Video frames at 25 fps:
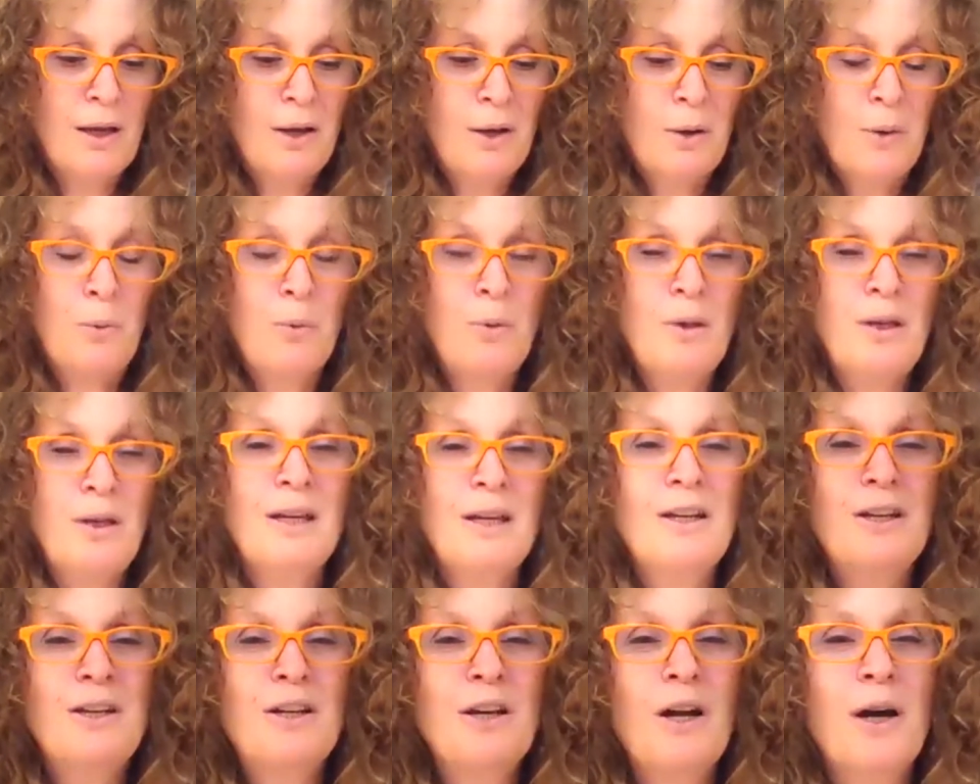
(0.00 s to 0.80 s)
we
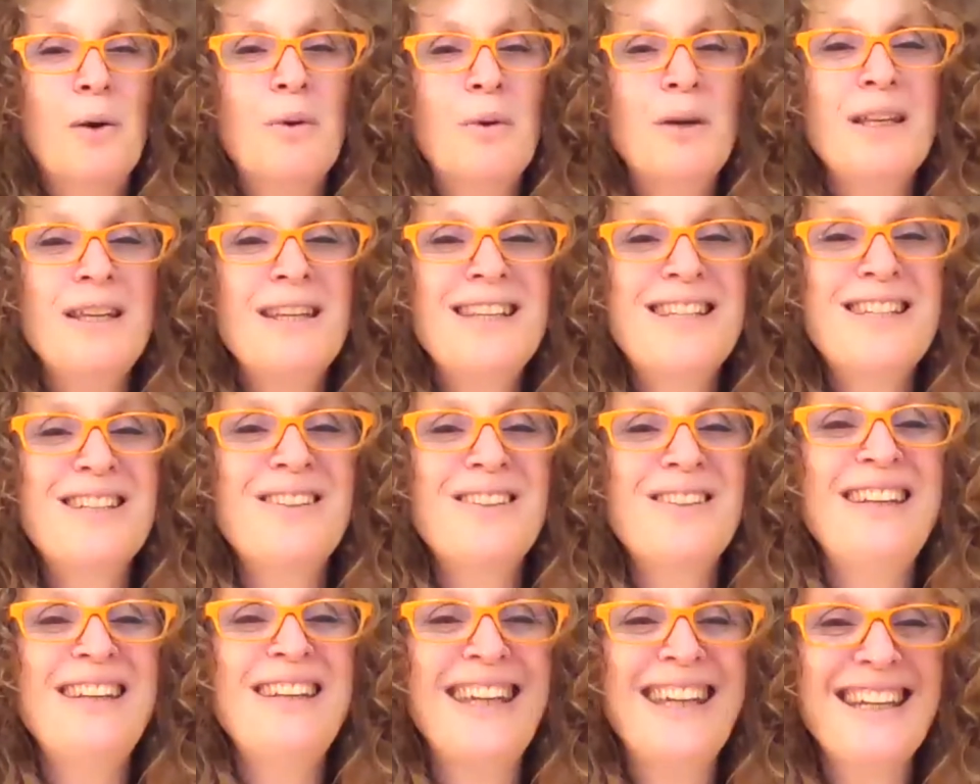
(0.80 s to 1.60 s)
are going to
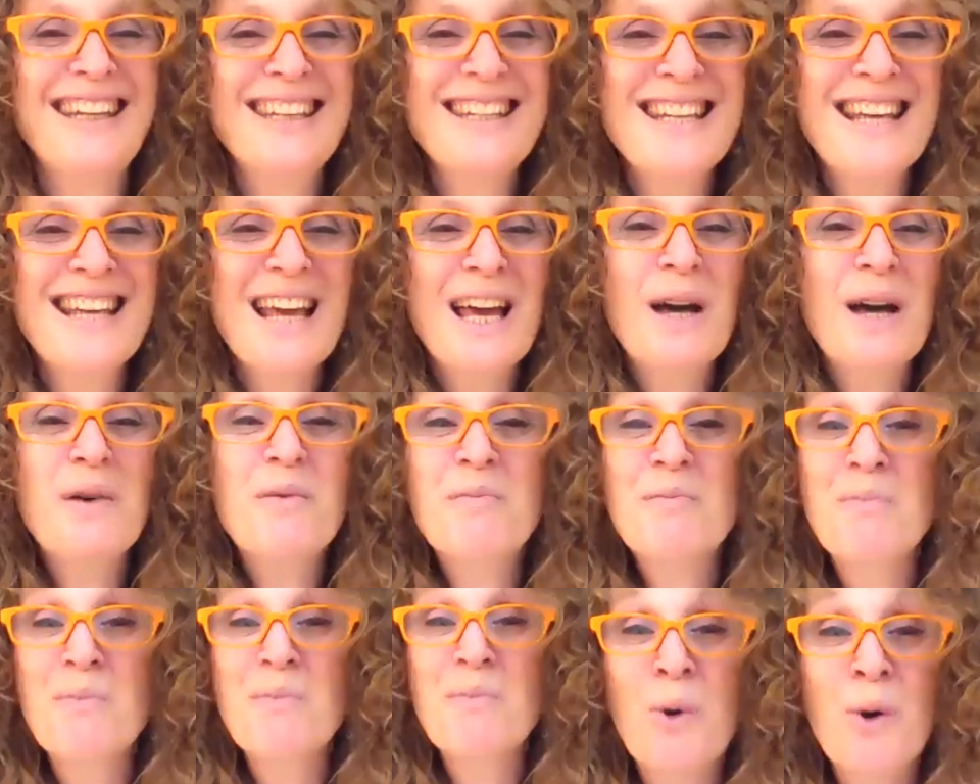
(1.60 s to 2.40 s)
need
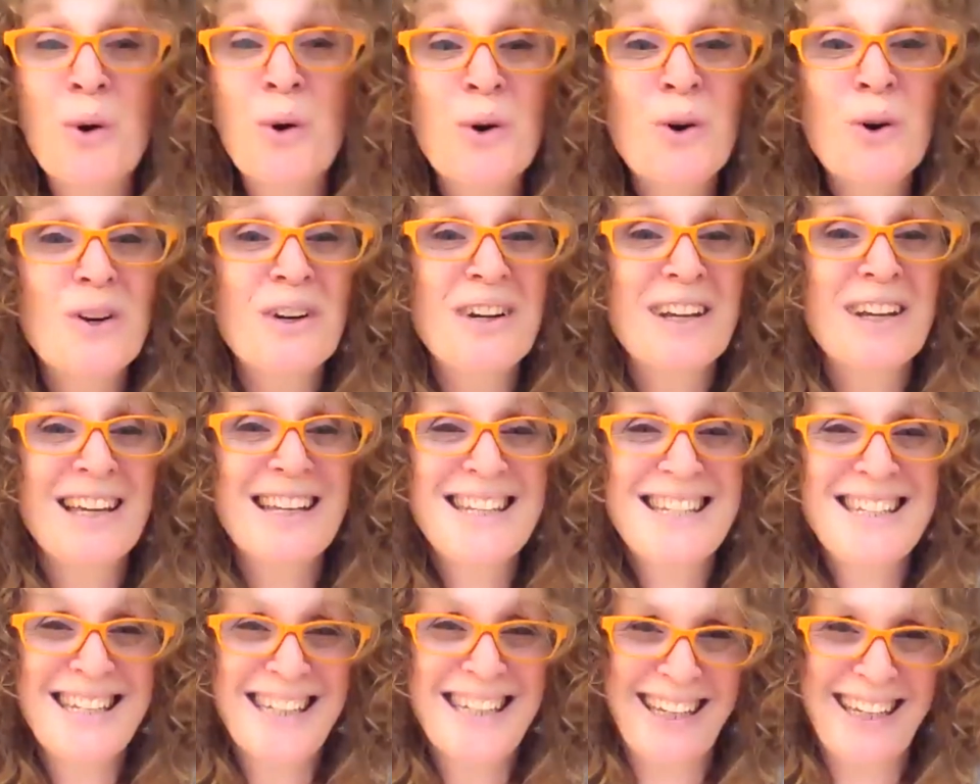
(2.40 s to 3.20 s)
more
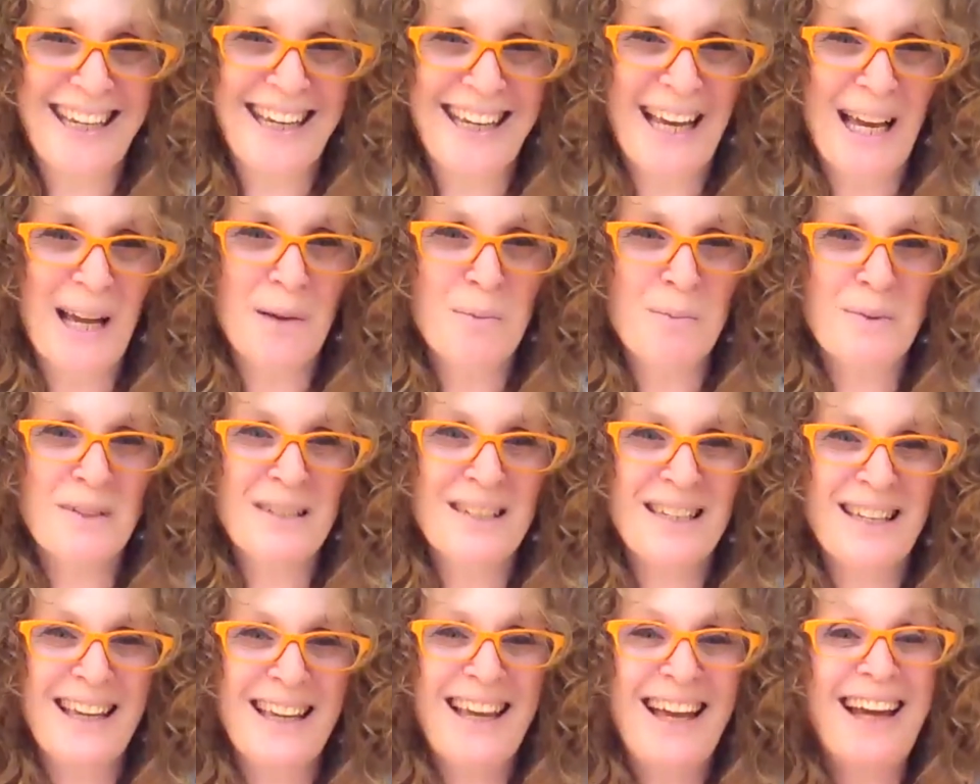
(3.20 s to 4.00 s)

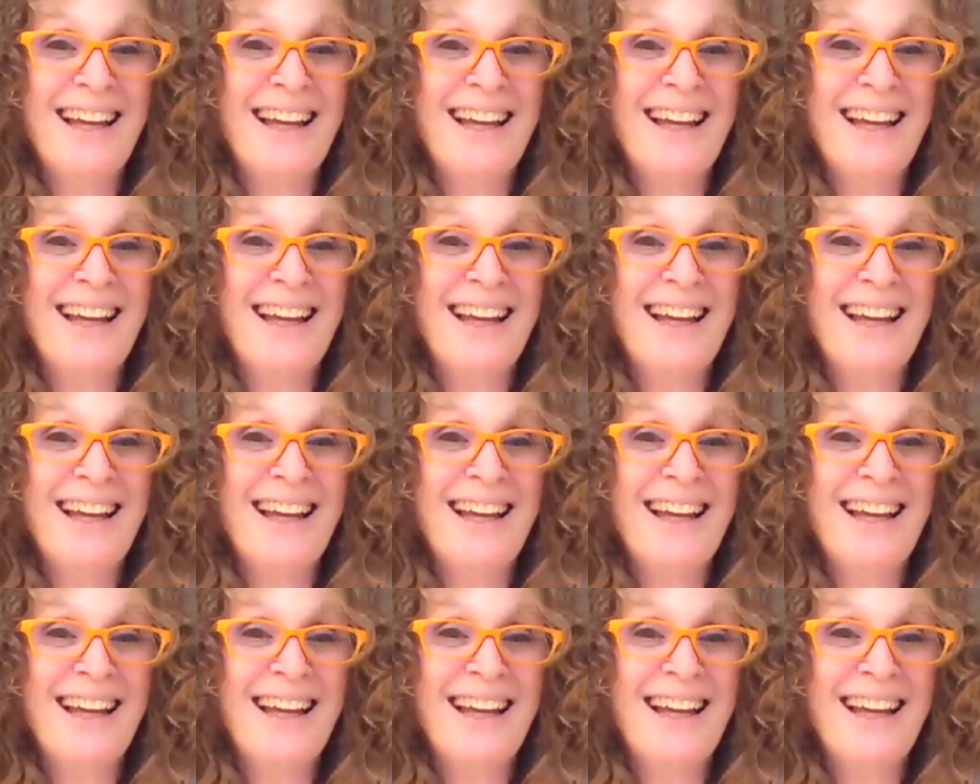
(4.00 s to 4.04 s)
teacups.